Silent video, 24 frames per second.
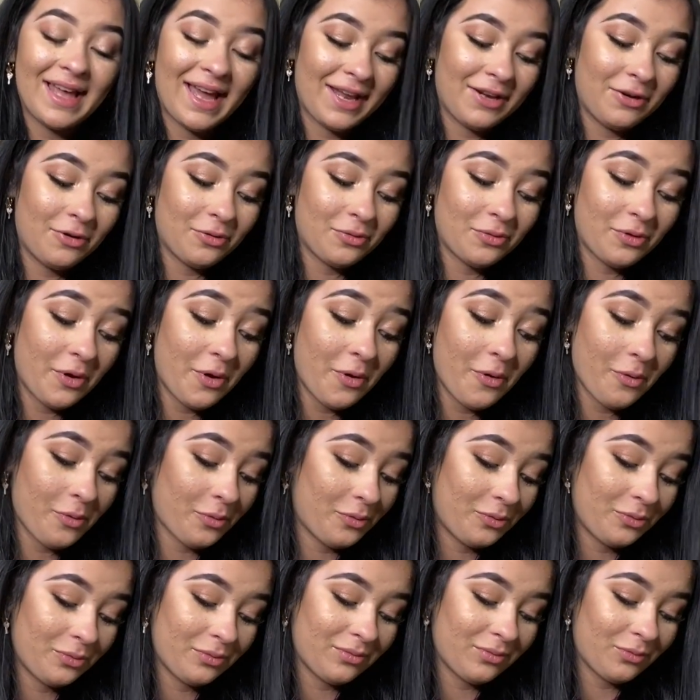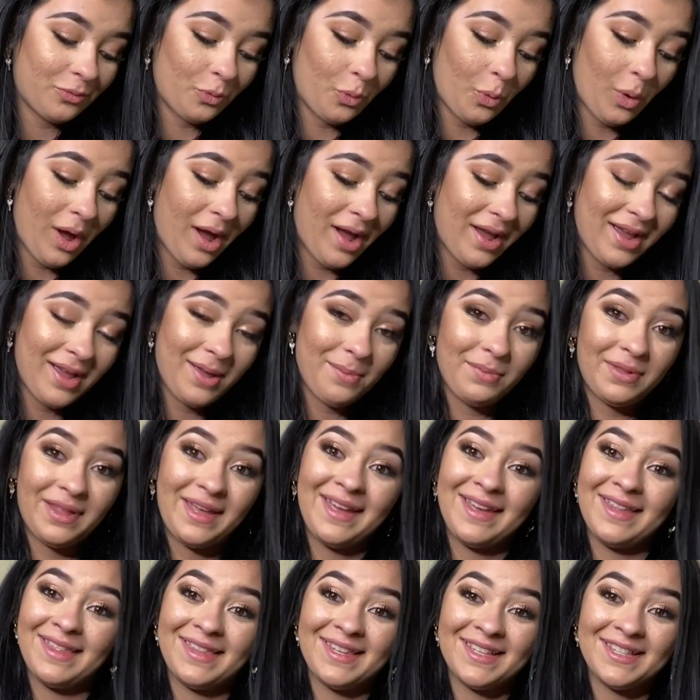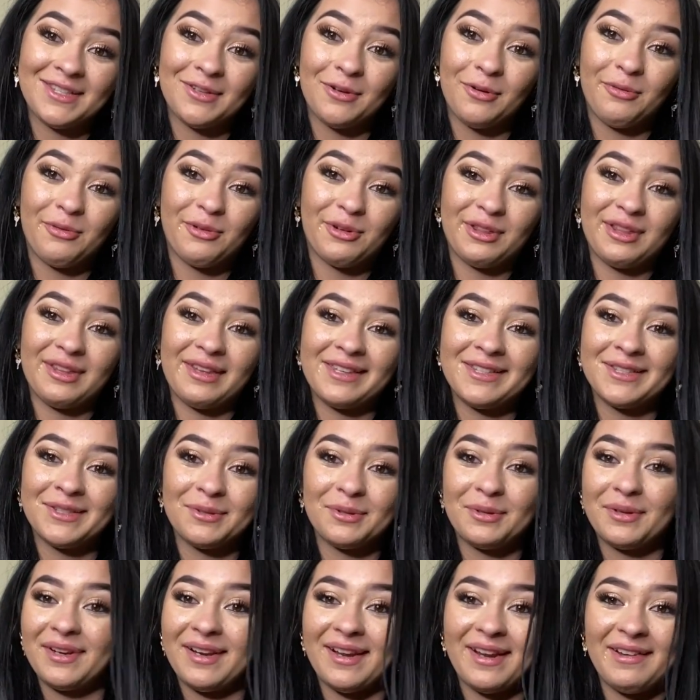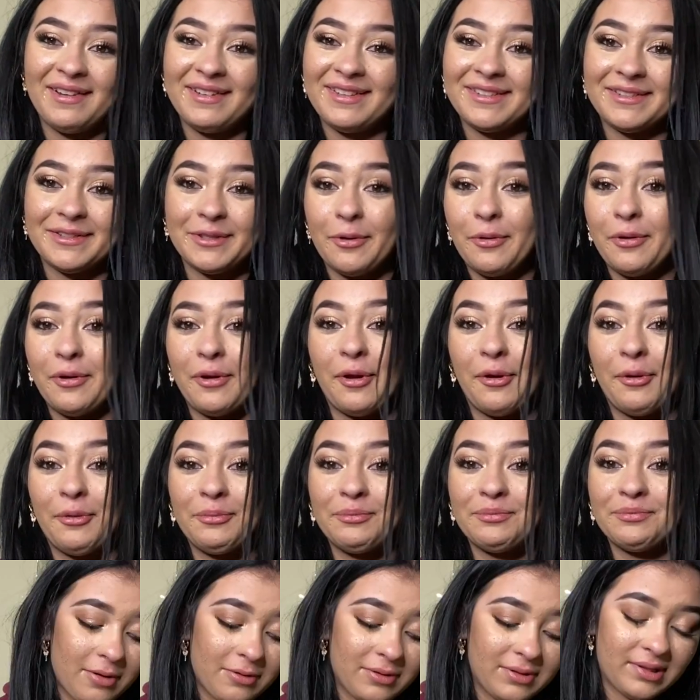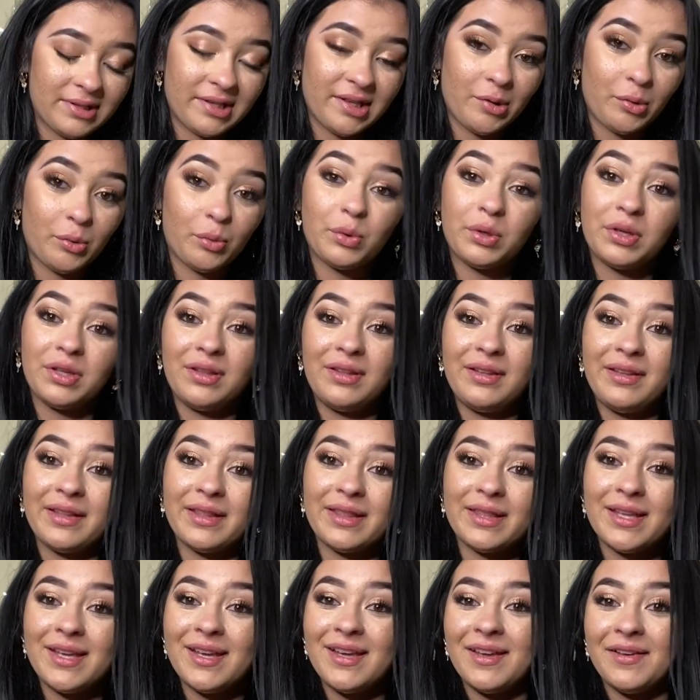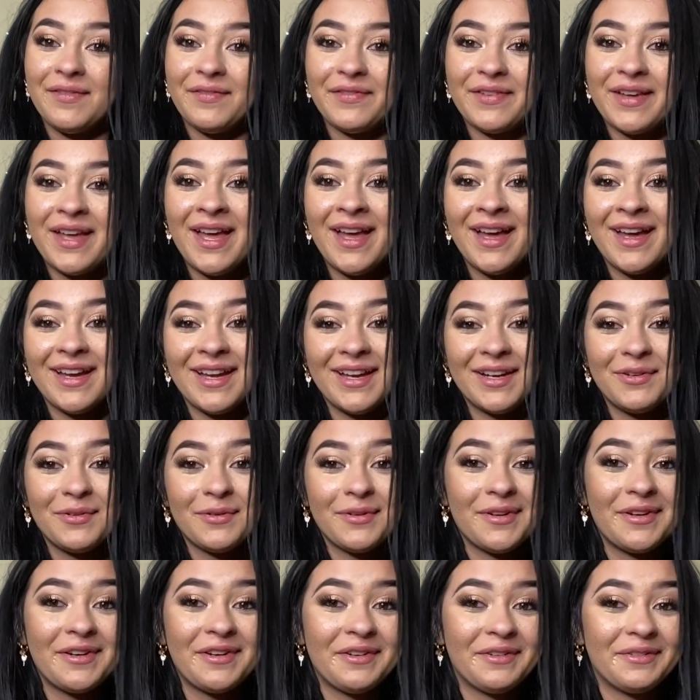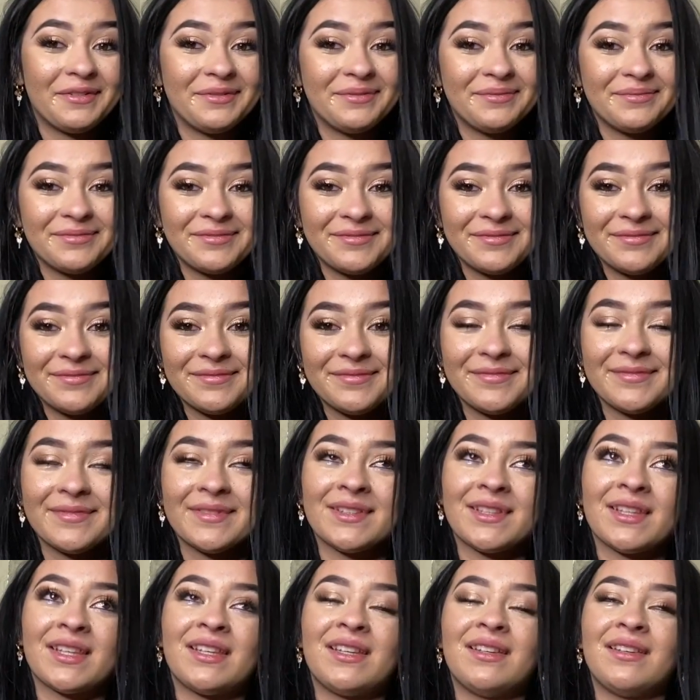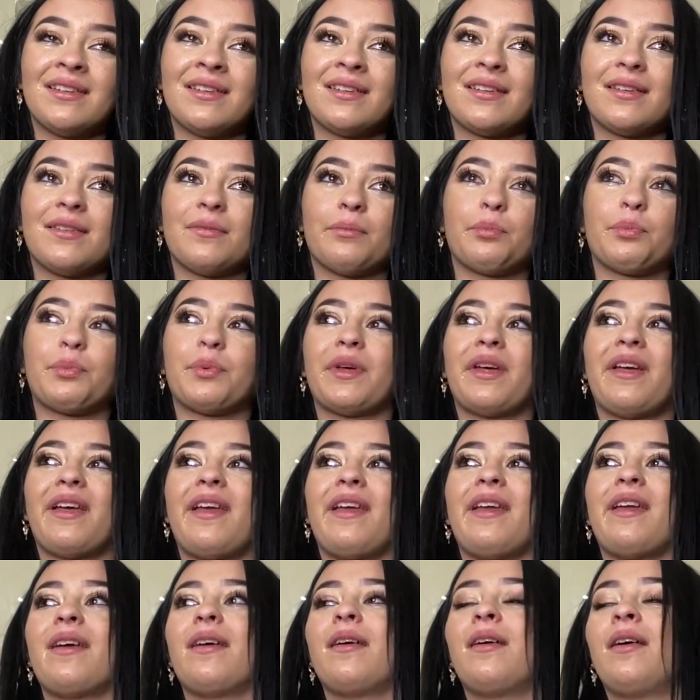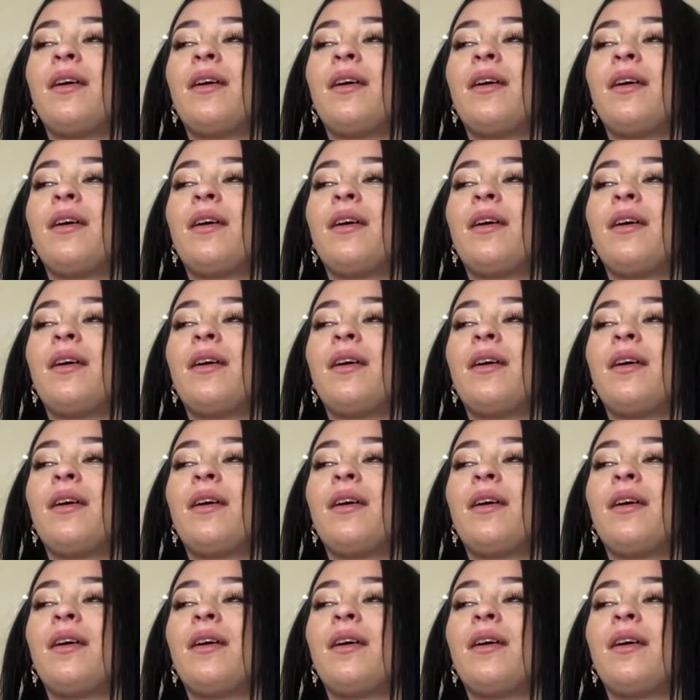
don't know why I'm like this over this one. I don't know. I was, like, really in love. I don't know. But